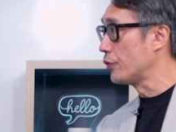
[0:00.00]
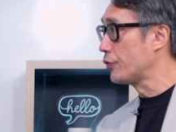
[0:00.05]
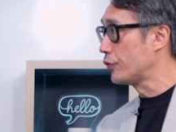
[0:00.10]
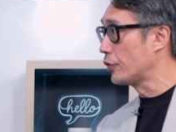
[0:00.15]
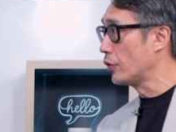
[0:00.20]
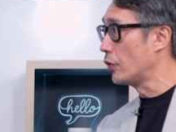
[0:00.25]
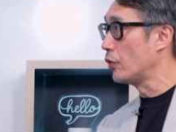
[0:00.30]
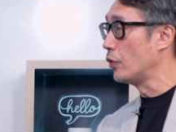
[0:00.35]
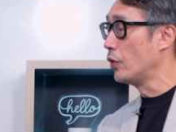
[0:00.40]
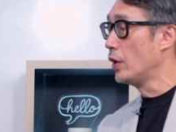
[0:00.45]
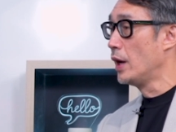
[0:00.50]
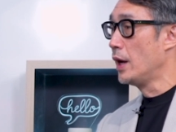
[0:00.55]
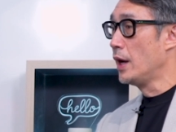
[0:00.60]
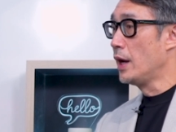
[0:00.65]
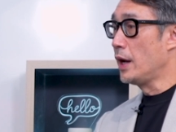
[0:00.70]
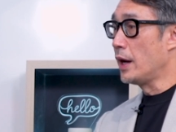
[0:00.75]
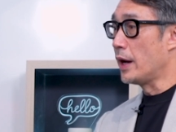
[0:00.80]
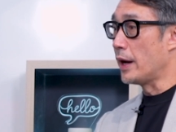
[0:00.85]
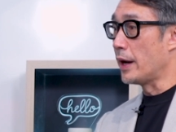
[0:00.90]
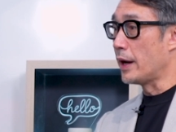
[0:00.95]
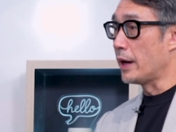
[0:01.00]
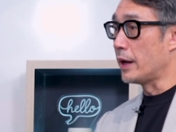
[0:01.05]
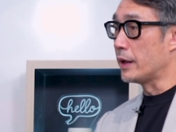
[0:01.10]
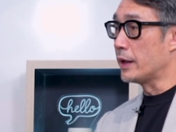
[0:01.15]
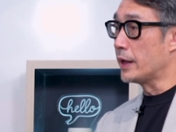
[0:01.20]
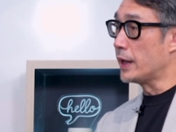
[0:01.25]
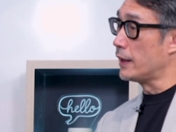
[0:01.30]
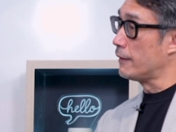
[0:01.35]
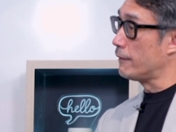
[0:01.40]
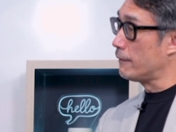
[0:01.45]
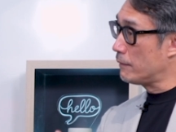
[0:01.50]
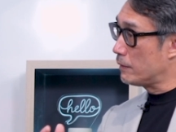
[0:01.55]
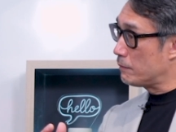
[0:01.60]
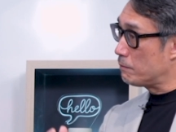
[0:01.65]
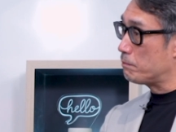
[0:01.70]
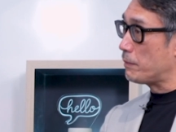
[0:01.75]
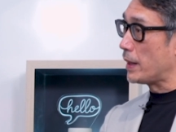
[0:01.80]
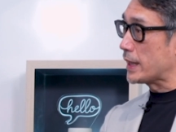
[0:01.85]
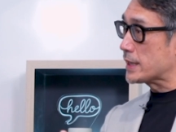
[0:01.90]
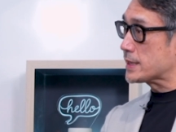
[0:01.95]
So uh, it
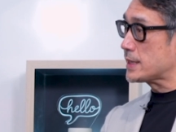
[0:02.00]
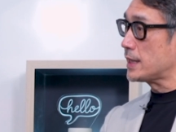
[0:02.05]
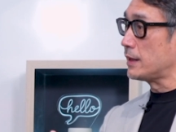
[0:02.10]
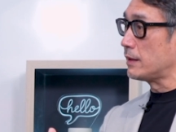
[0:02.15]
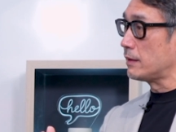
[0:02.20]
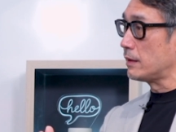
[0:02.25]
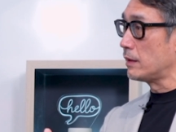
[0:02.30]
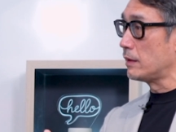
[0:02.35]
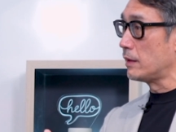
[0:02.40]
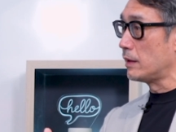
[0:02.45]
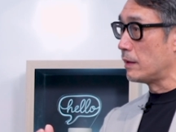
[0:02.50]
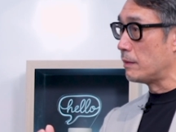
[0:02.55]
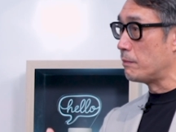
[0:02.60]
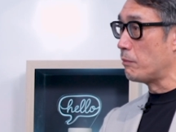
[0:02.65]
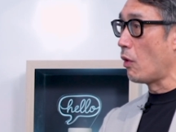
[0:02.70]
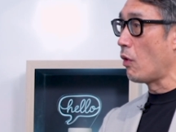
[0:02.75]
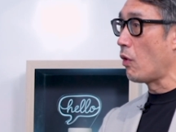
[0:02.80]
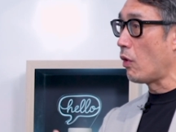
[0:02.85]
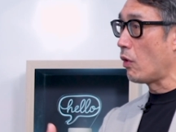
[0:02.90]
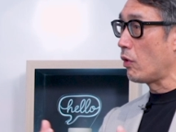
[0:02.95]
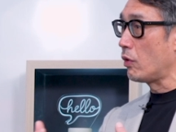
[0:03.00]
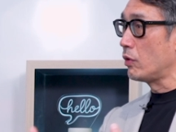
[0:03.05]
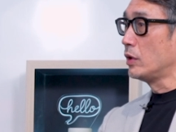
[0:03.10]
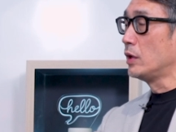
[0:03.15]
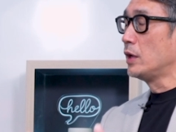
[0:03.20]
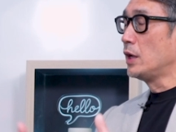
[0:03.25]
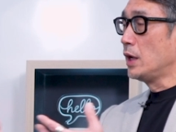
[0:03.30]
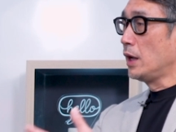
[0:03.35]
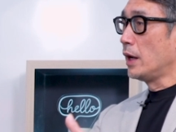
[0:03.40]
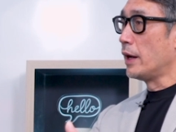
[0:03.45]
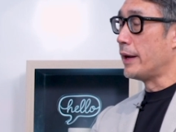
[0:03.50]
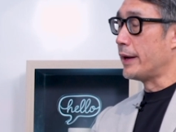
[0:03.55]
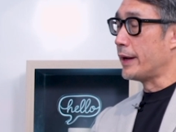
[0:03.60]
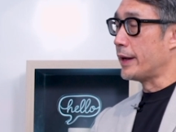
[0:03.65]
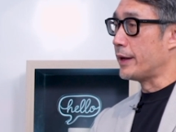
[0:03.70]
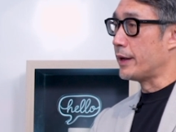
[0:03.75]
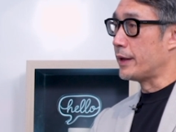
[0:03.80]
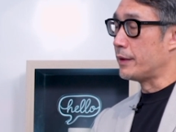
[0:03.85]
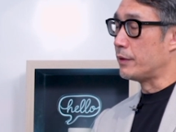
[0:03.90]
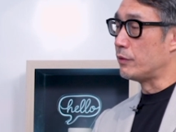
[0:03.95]
makes it a more
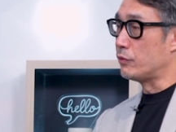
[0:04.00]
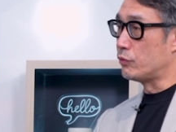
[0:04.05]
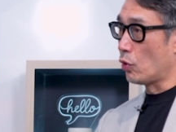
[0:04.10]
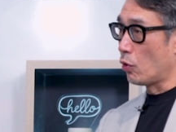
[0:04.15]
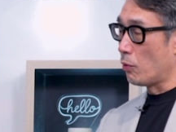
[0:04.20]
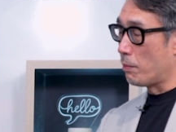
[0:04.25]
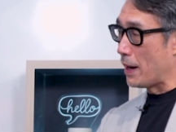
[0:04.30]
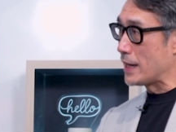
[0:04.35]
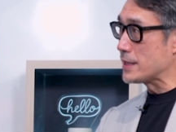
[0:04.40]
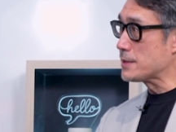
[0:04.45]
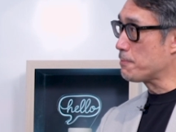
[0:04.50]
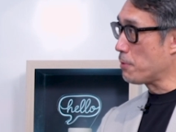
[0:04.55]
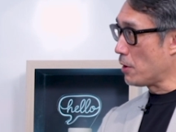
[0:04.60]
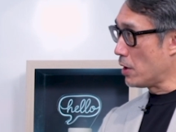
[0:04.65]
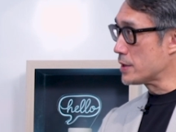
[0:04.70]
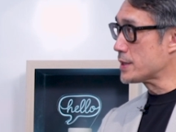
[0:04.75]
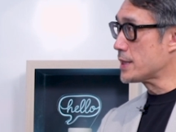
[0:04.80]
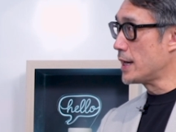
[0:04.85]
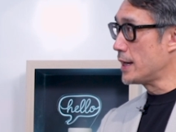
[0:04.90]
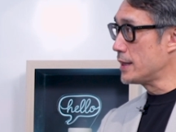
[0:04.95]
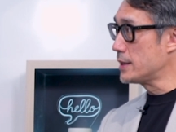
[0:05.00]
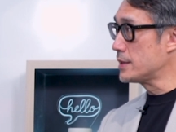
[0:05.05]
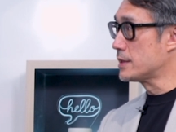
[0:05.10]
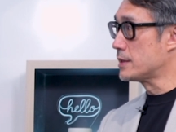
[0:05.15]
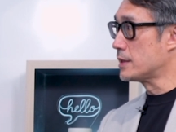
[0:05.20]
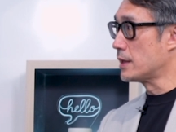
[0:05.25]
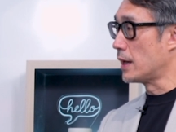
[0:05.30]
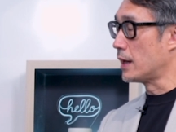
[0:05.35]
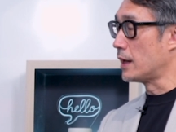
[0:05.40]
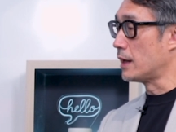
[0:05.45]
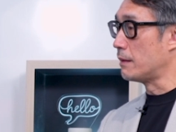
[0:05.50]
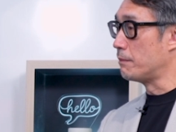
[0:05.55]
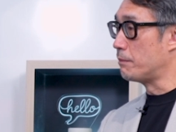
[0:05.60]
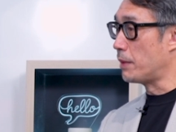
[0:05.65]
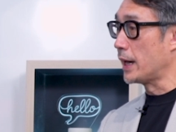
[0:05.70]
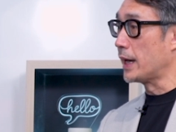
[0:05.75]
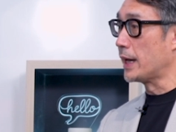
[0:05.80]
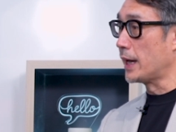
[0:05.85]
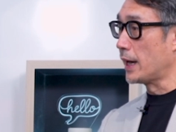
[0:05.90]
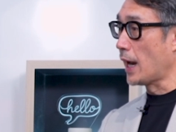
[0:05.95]
uh, robust process, uh,
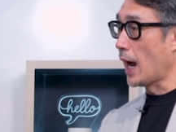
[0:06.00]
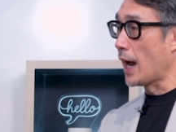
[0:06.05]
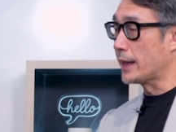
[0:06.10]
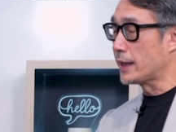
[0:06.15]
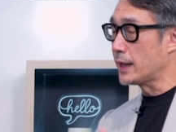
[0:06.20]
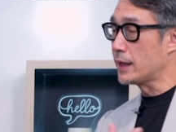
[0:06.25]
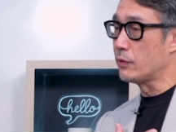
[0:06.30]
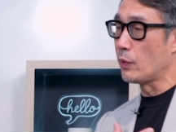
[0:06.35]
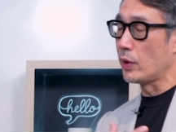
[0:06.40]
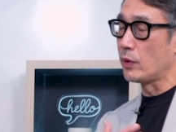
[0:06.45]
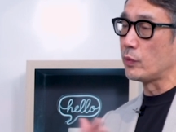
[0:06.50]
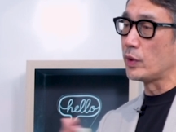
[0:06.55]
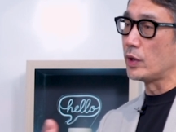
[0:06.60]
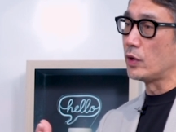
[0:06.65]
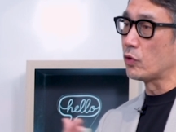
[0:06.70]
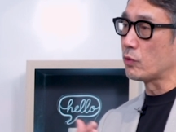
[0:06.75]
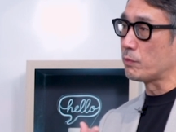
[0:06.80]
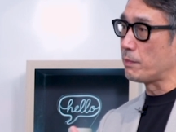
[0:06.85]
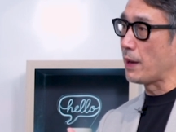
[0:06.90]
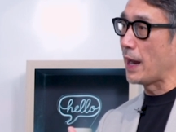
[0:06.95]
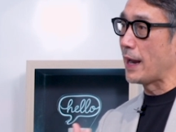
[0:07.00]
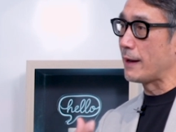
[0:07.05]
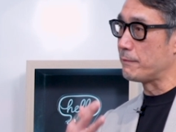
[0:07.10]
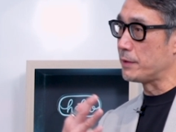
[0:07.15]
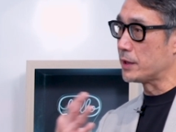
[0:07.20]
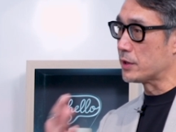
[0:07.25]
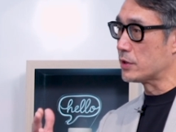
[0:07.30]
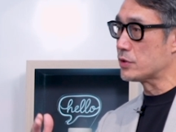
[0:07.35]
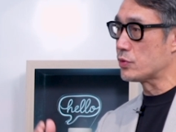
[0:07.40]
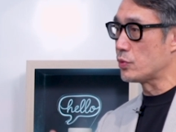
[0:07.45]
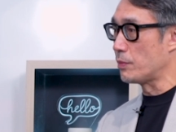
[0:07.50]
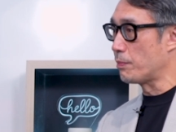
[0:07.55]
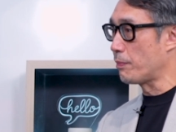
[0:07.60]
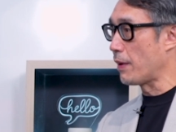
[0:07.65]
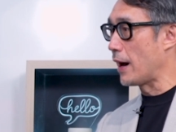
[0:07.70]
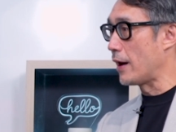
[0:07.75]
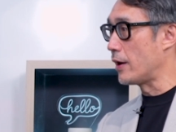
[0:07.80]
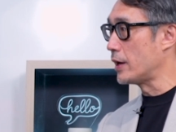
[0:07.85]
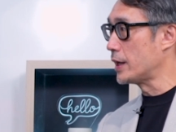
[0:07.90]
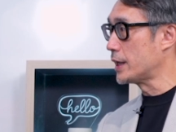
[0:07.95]
but it, I think when we look back, because we
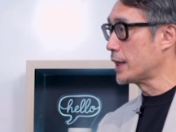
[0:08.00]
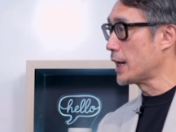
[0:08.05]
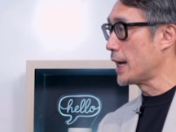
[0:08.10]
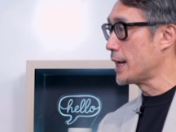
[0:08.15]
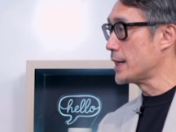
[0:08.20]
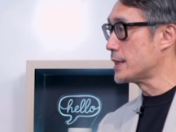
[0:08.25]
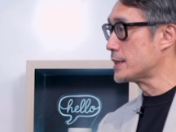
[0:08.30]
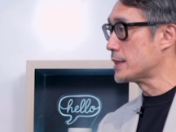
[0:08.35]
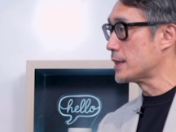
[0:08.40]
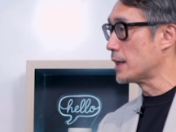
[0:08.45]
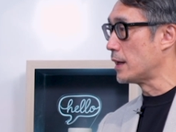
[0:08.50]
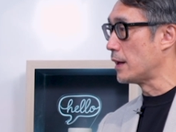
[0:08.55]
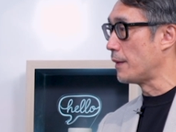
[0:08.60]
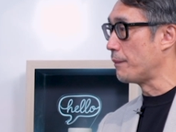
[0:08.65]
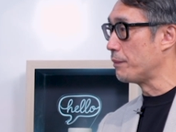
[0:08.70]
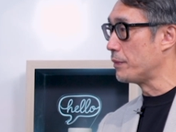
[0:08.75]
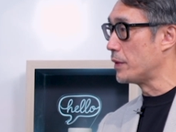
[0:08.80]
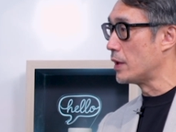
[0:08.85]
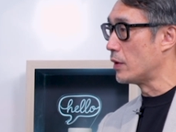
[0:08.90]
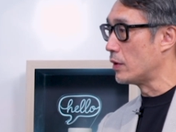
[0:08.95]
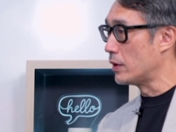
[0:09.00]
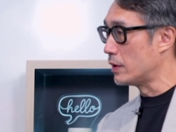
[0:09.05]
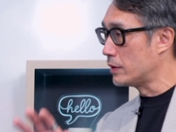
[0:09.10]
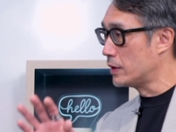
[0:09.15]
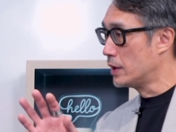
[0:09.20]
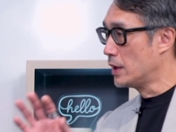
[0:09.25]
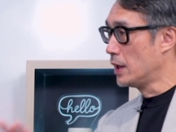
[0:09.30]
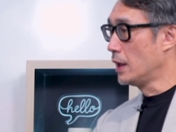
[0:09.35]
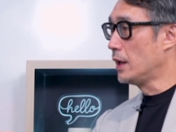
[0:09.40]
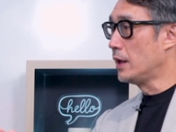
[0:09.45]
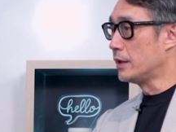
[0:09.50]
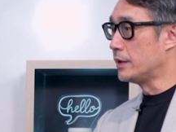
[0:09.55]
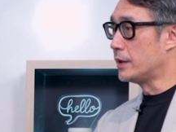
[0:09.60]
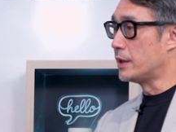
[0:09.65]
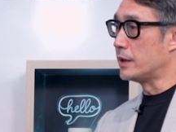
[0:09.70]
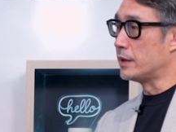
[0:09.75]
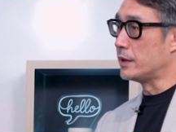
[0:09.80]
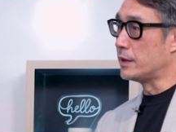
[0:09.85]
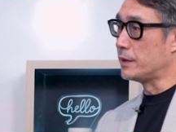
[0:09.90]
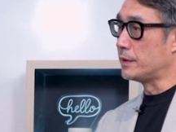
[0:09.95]
prioritize um, the,
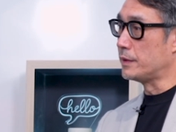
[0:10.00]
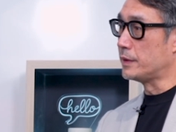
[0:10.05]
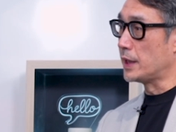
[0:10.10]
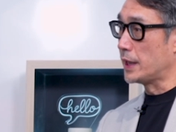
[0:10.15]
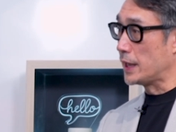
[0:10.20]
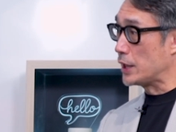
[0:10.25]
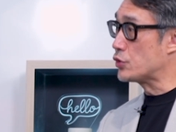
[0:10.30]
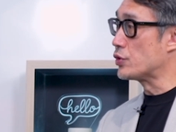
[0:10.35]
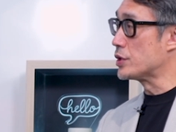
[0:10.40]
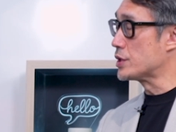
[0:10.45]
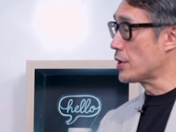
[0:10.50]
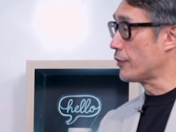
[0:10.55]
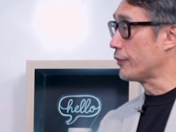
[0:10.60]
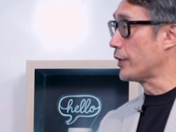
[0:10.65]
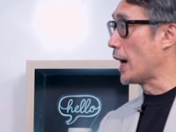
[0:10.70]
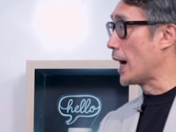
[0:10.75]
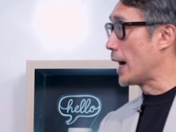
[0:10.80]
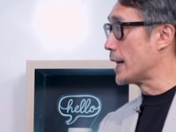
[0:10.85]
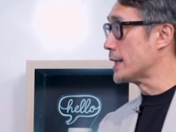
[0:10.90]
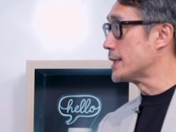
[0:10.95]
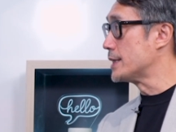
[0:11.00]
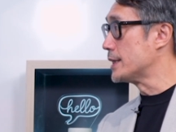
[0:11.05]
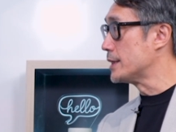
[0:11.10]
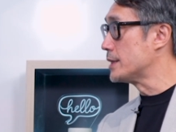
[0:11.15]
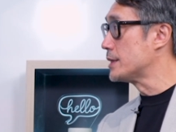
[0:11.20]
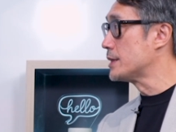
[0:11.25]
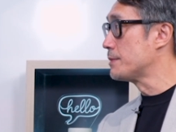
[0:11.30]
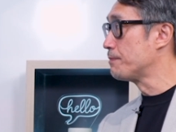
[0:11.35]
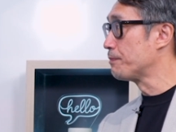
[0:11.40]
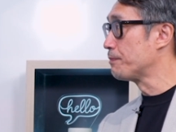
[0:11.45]
the, the interests of the artists,